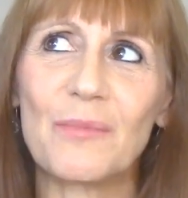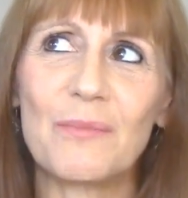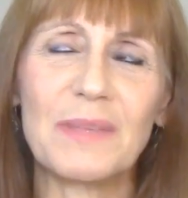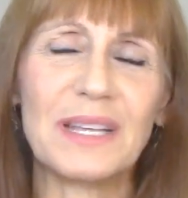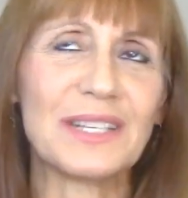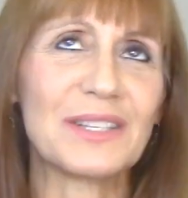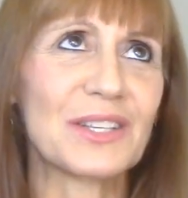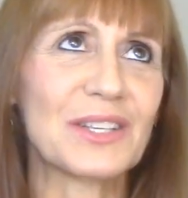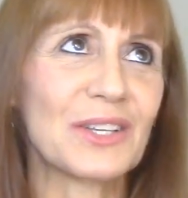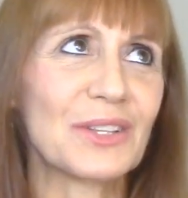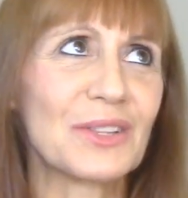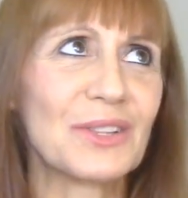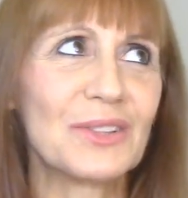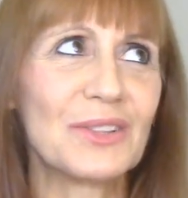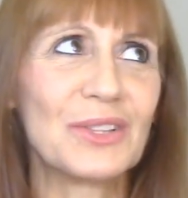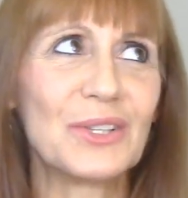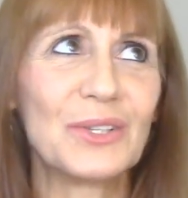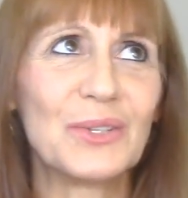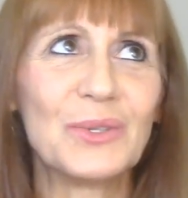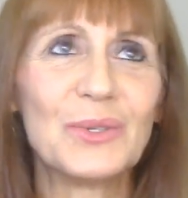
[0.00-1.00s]
me to
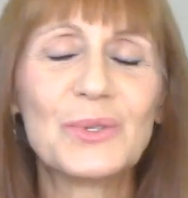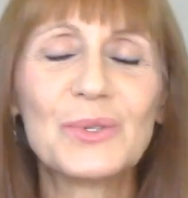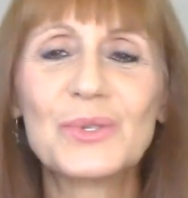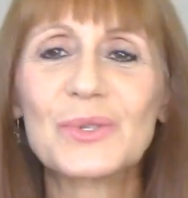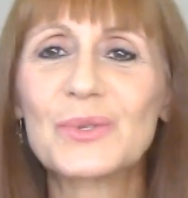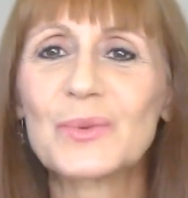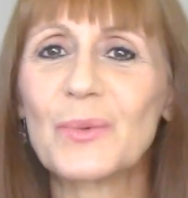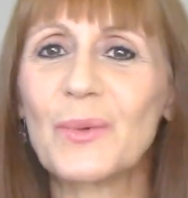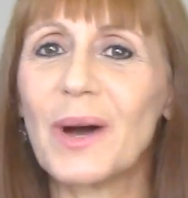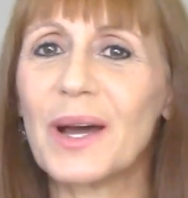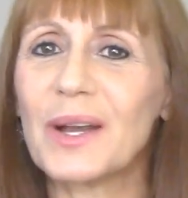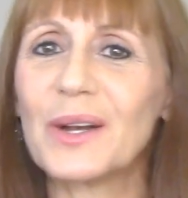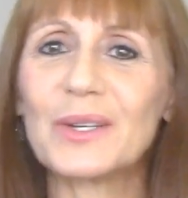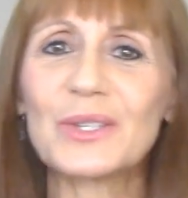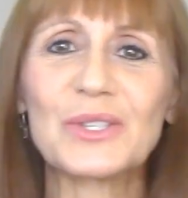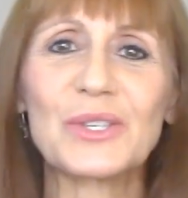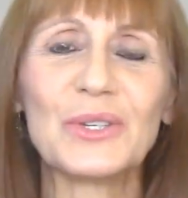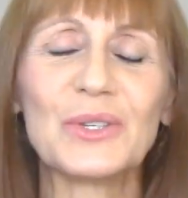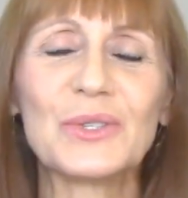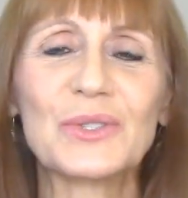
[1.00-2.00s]
lose one or
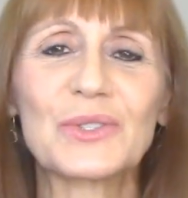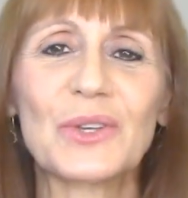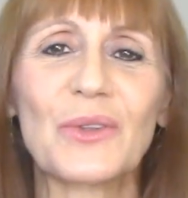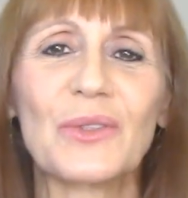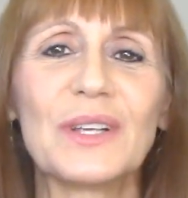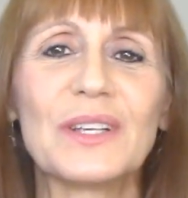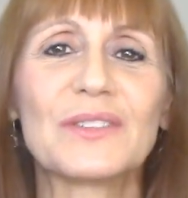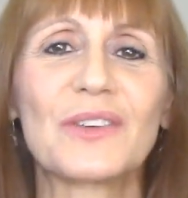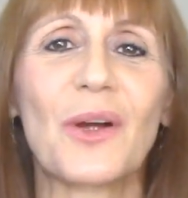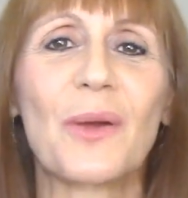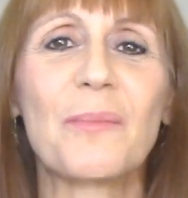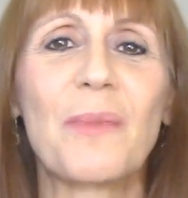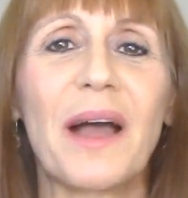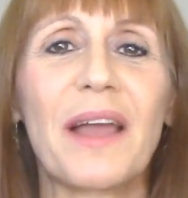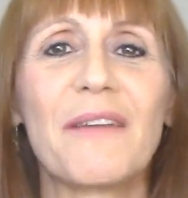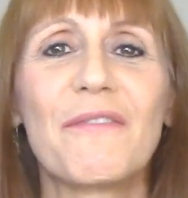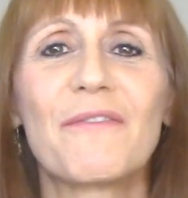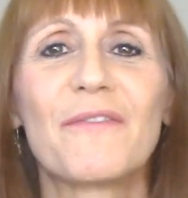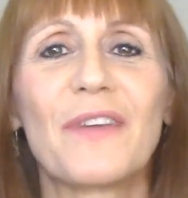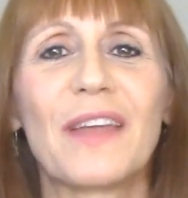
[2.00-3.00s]
two, so these are
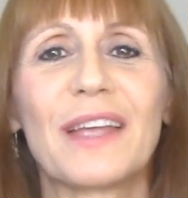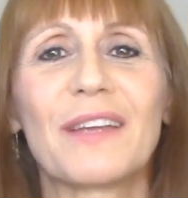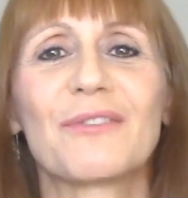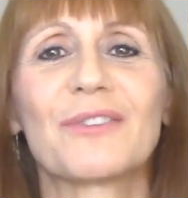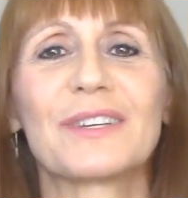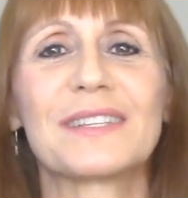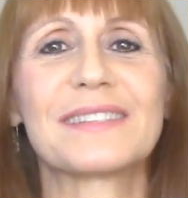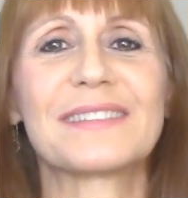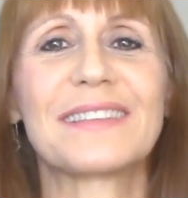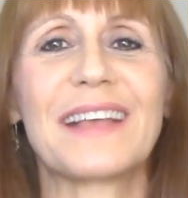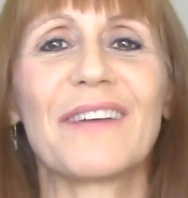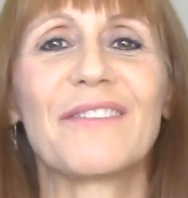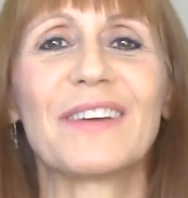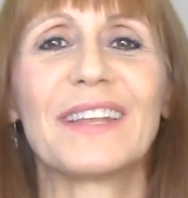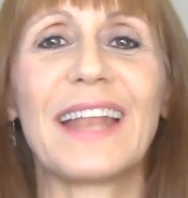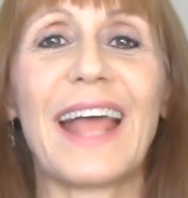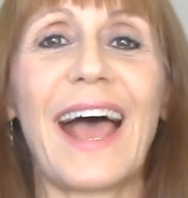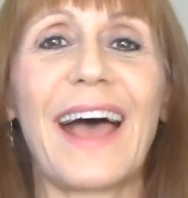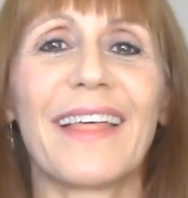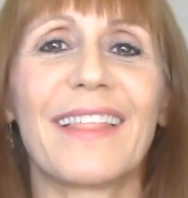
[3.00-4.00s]
my favorite
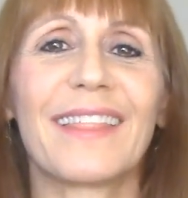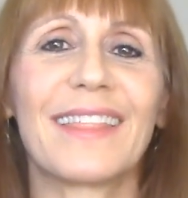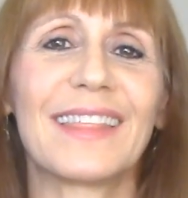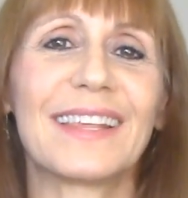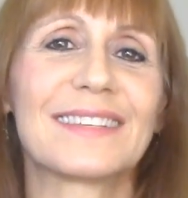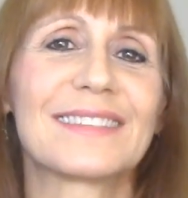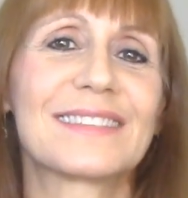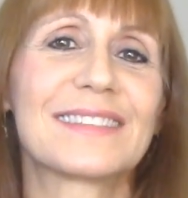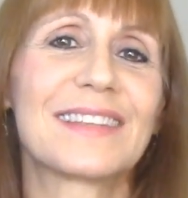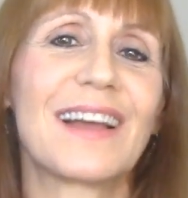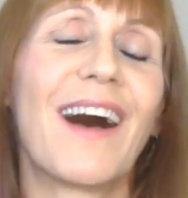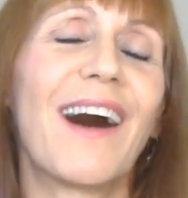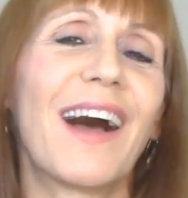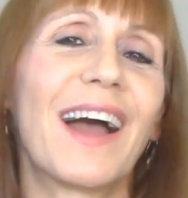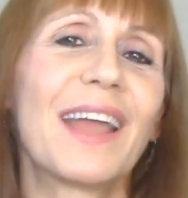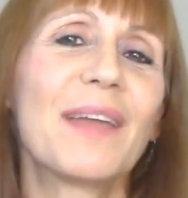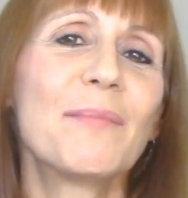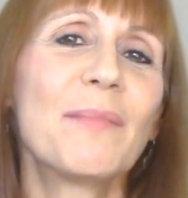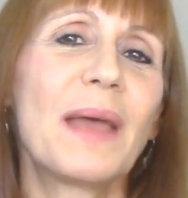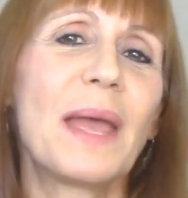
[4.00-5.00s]
seven at this
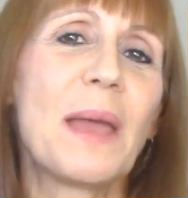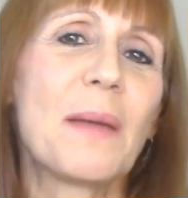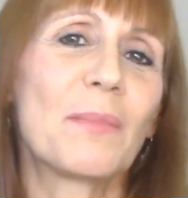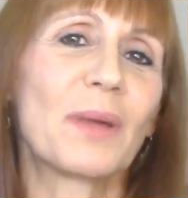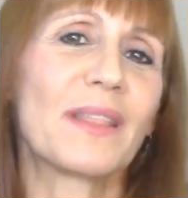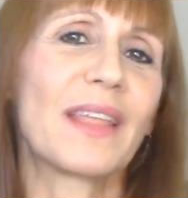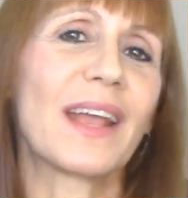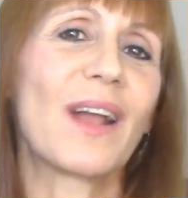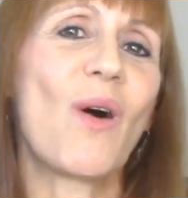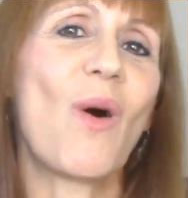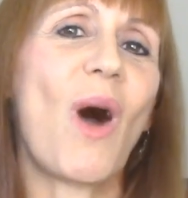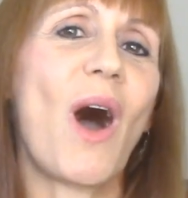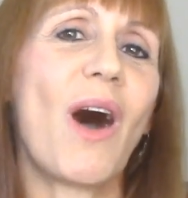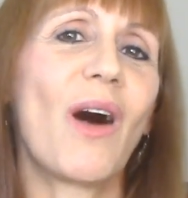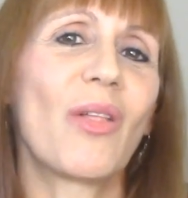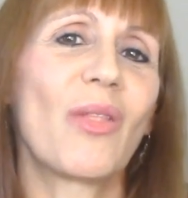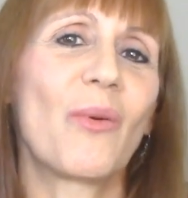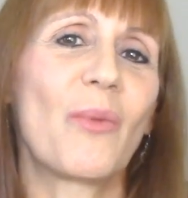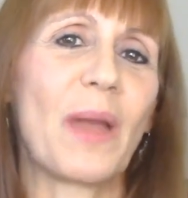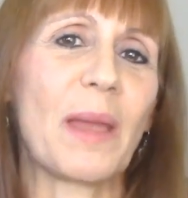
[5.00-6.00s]
time, but they go
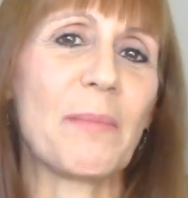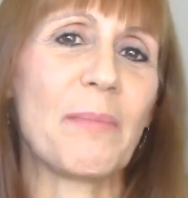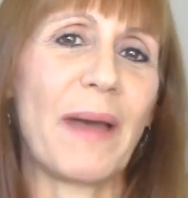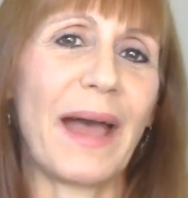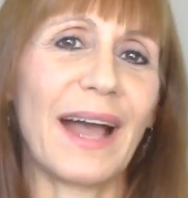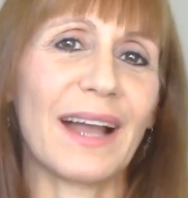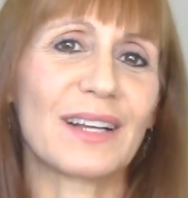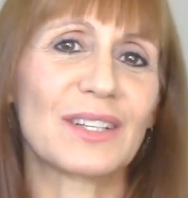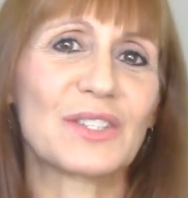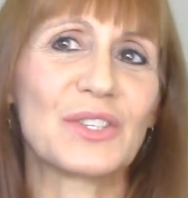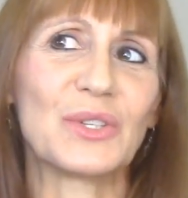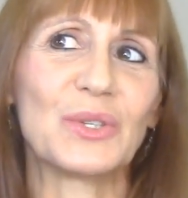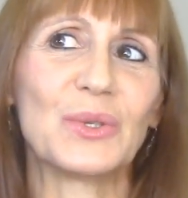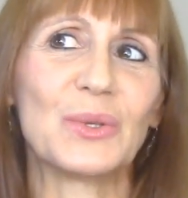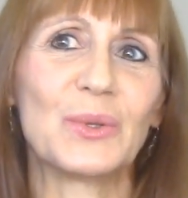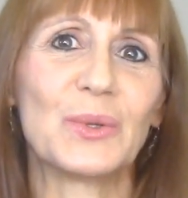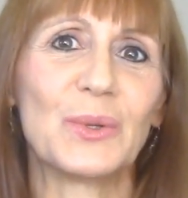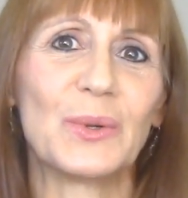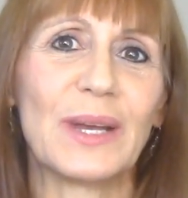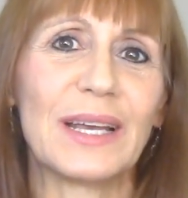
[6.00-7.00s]
all the way back
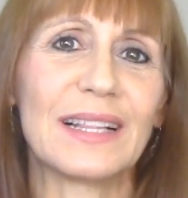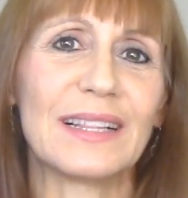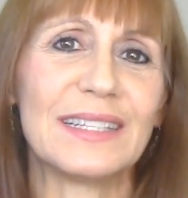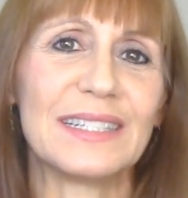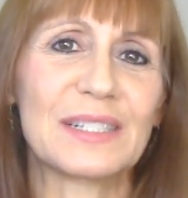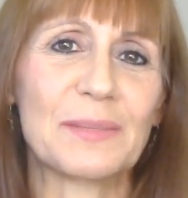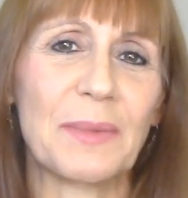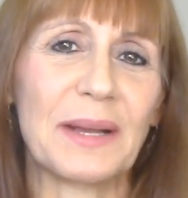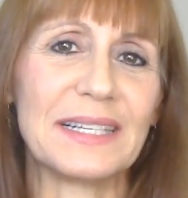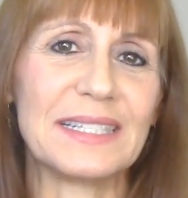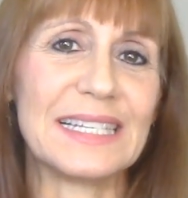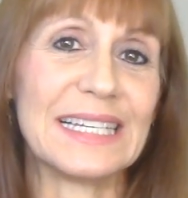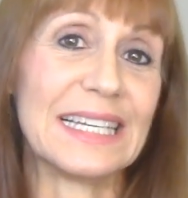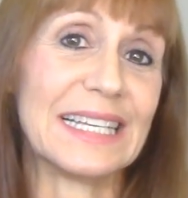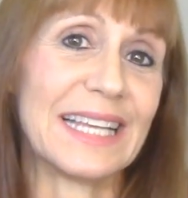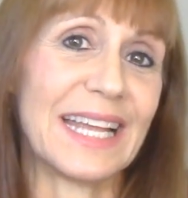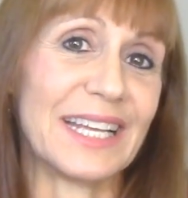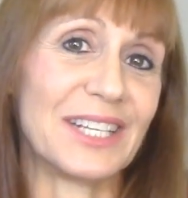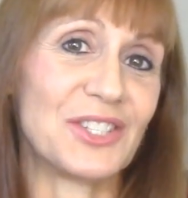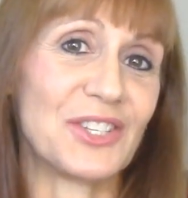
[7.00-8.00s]
to at least my
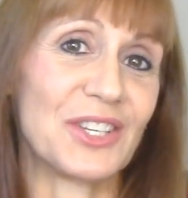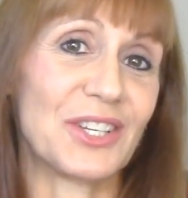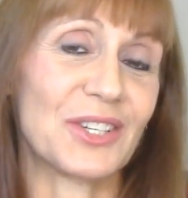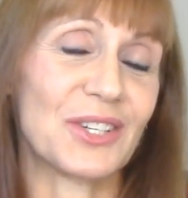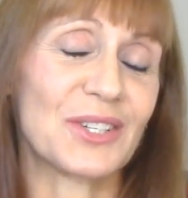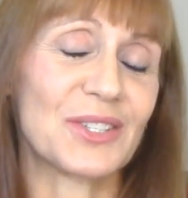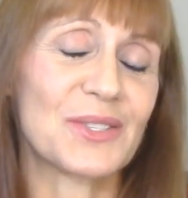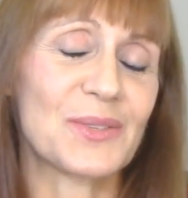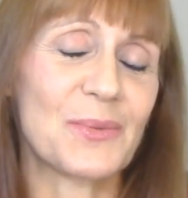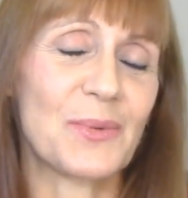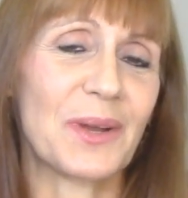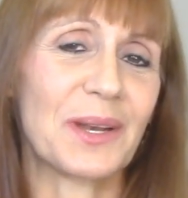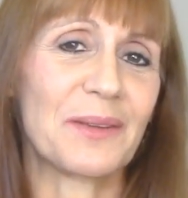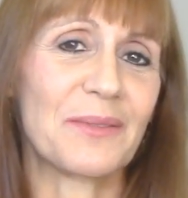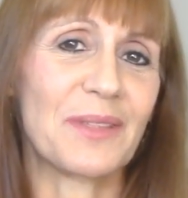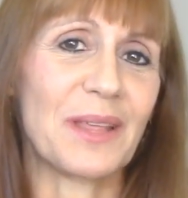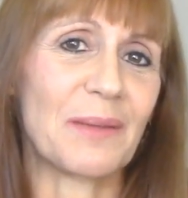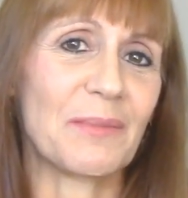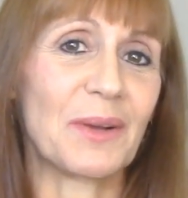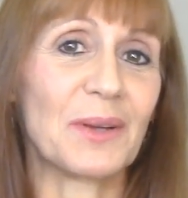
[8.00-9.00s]
teenage years. One
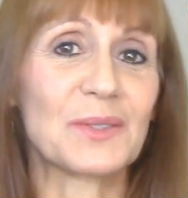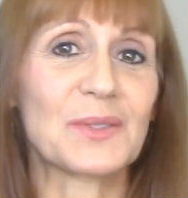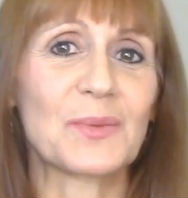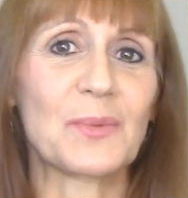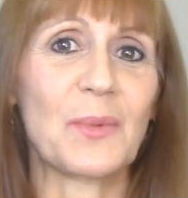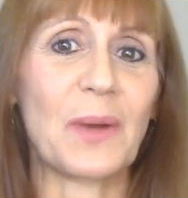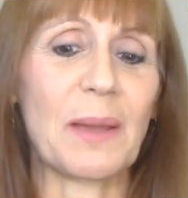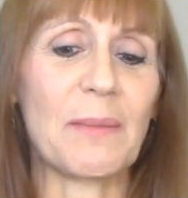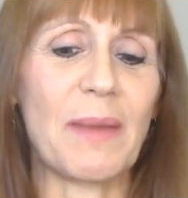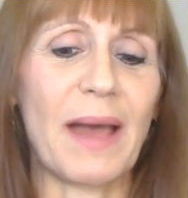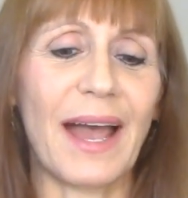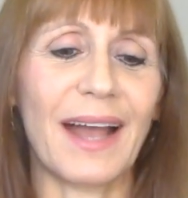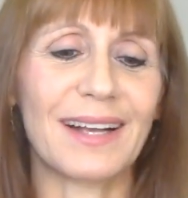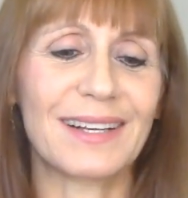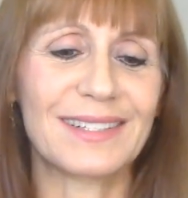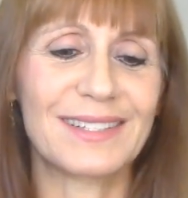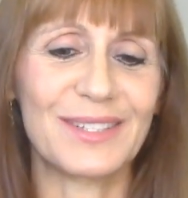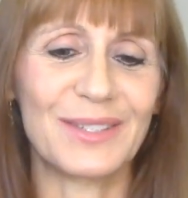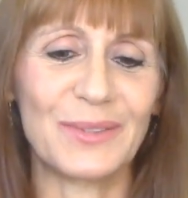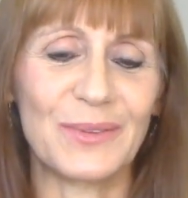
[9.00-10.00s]
of them goes way
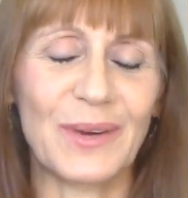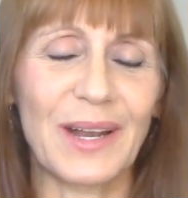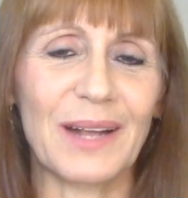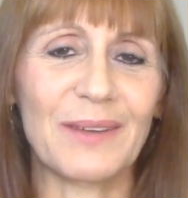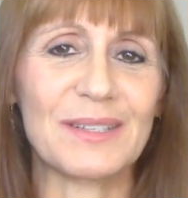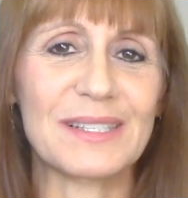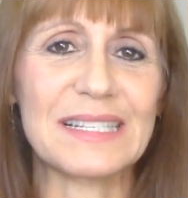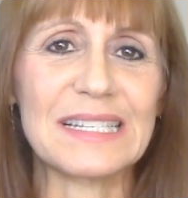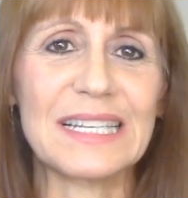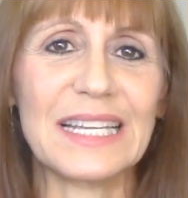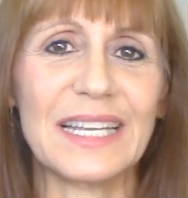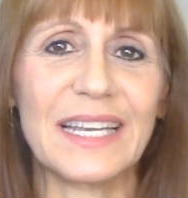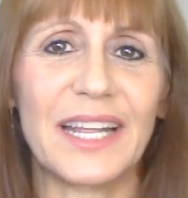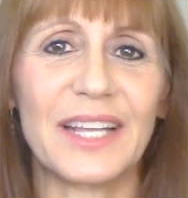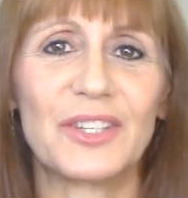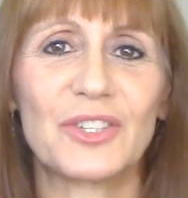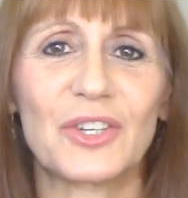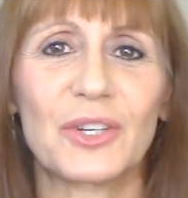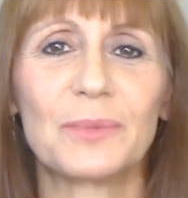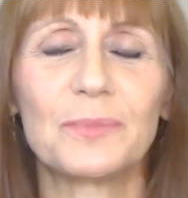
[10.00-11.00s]
back to when I was a
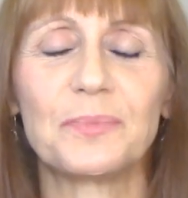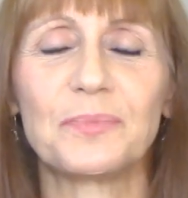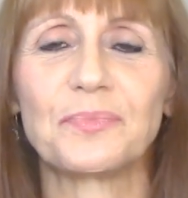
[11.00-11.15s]
teenager.